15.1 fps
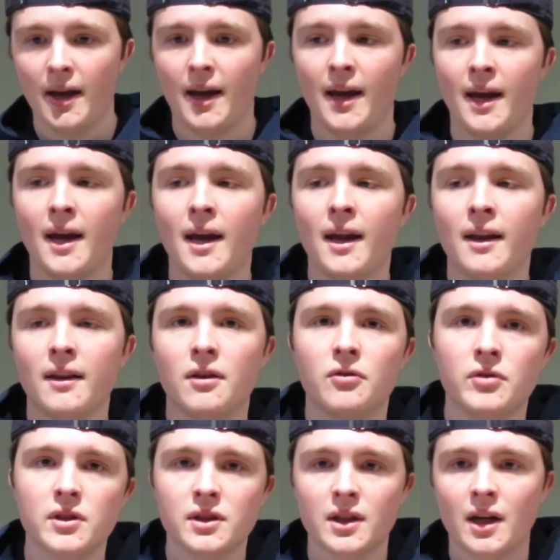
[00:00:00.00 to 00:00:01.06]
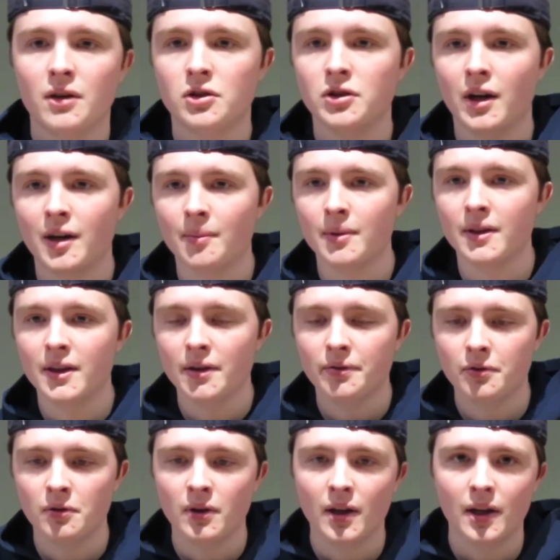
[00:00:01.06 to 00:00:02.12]
And the reason I was trying to be
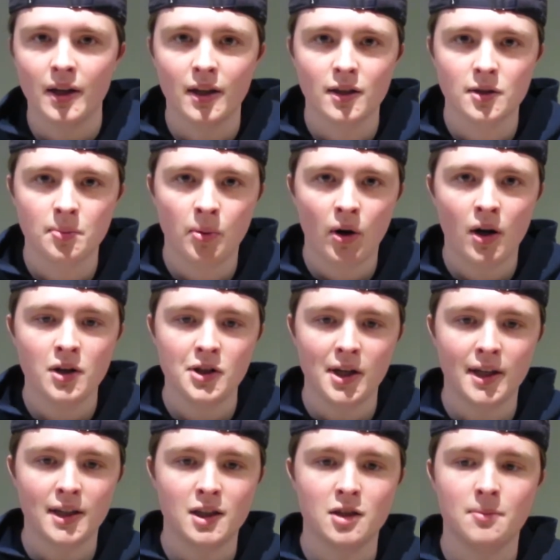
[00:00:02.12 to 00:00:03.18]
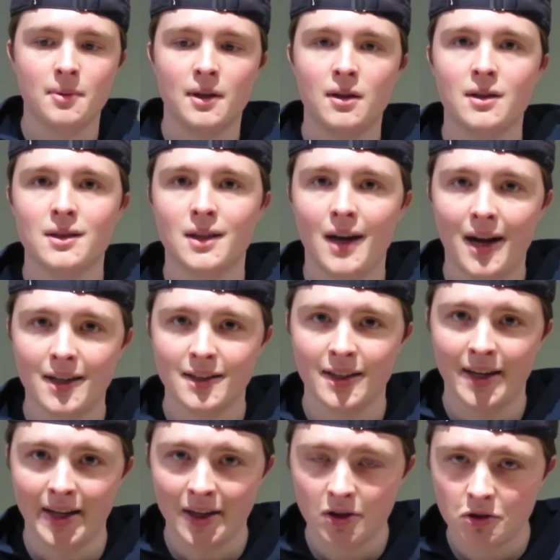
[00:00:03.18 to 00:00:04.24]
different in this project is because it has
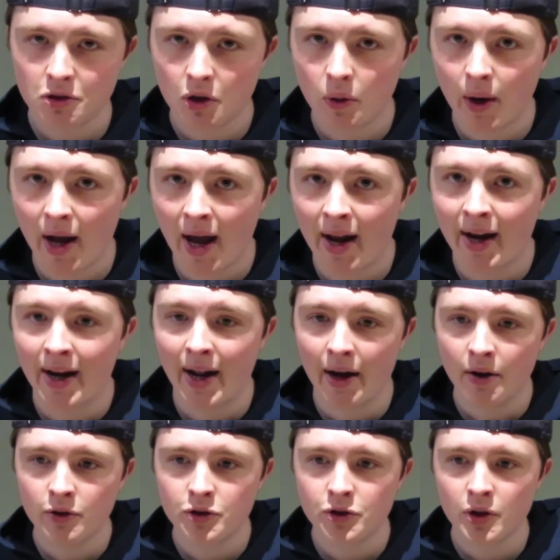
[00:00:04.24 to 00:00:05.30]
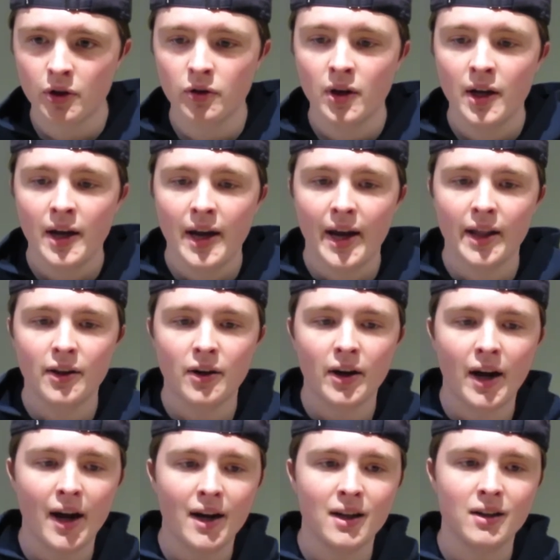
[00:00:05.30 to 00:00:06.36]
an intro and an outro, and they're
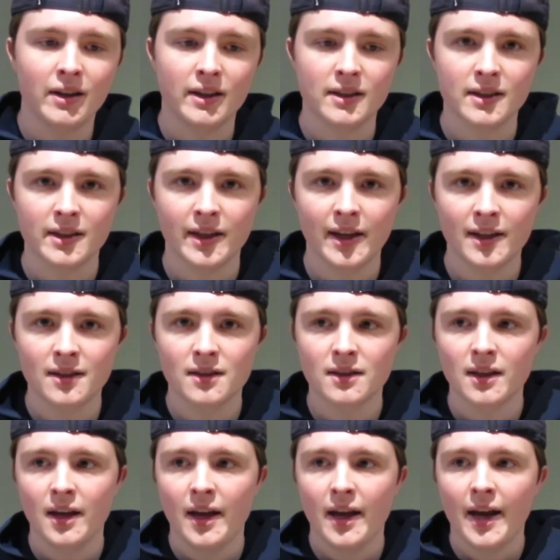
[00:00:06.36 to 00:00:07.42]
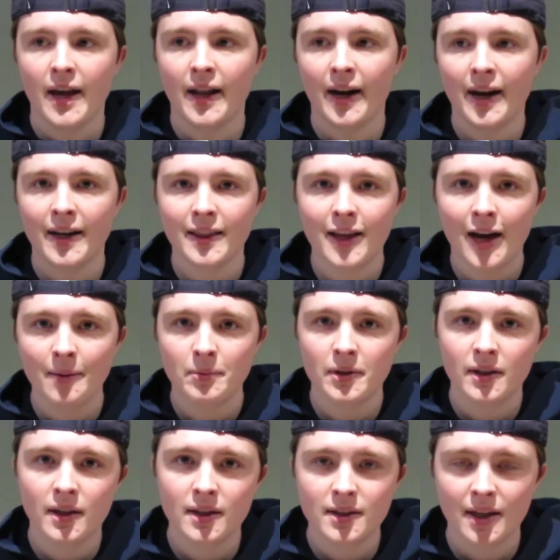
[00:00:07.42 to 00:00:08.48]
kind of like skits. And I
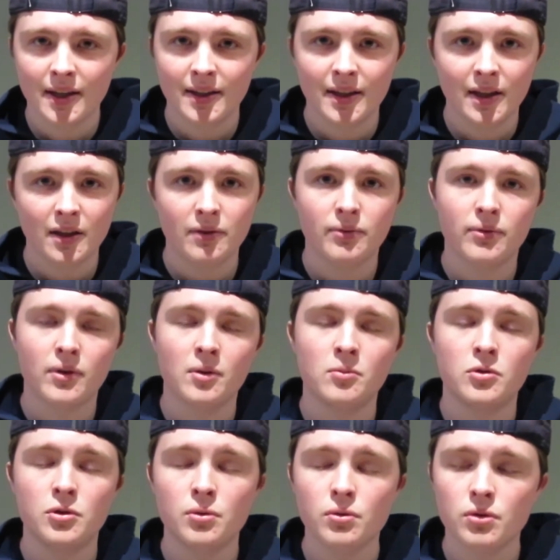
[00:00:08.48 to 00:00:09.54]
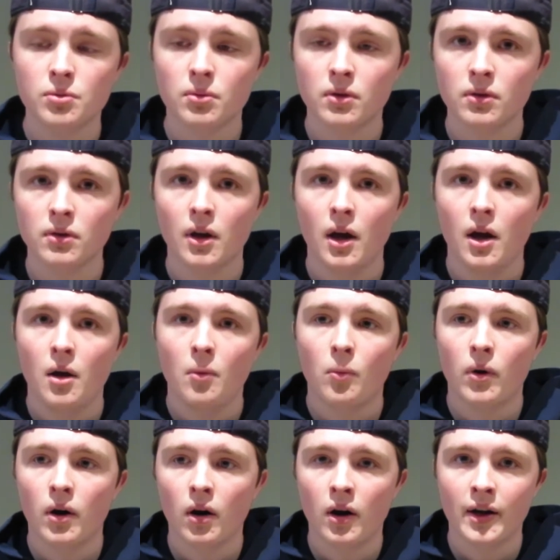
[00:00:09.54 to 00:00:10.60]
adapted this idea from Juice WRLD,
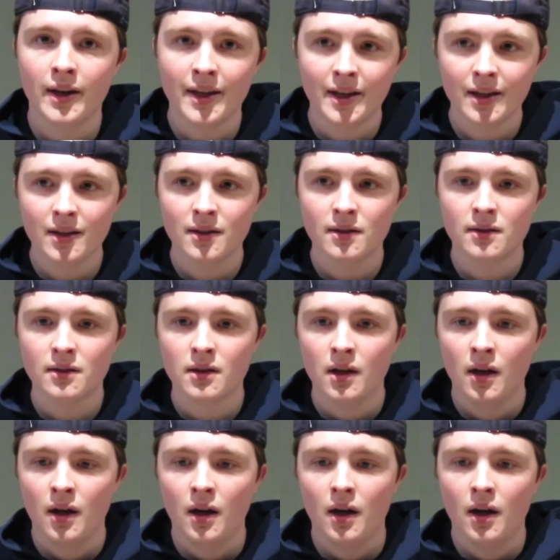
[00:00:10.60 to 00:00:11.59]
where on his